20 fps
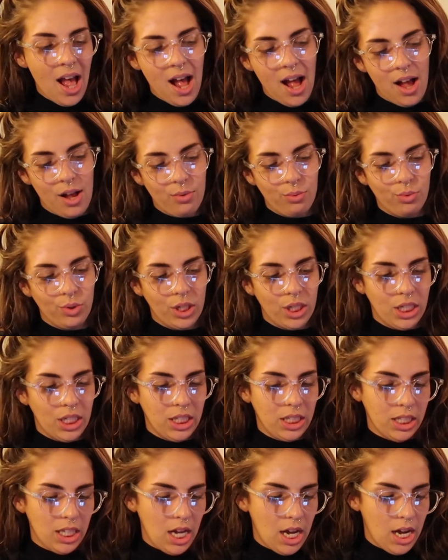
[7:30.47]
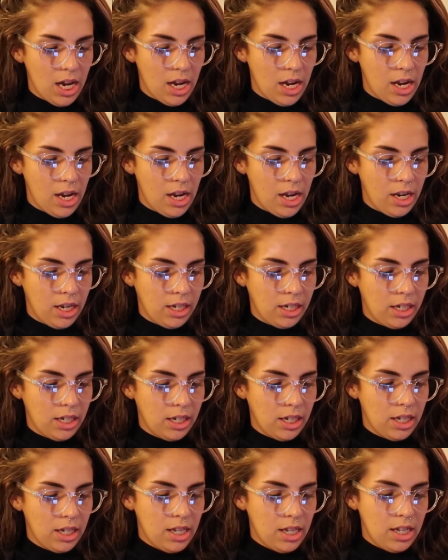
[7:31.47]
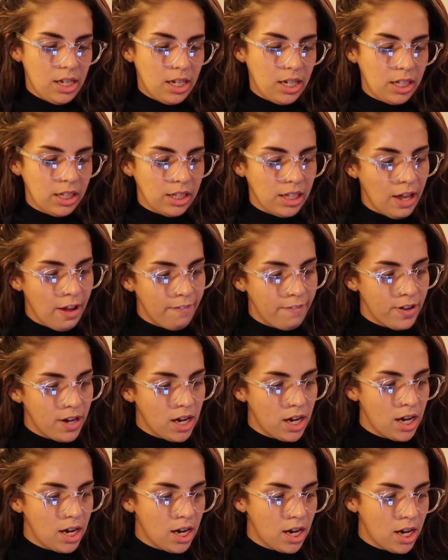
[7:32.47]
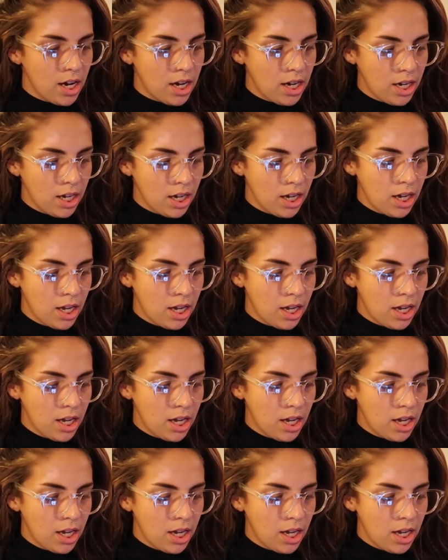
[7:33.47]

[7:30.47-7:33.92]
I really like Cleva.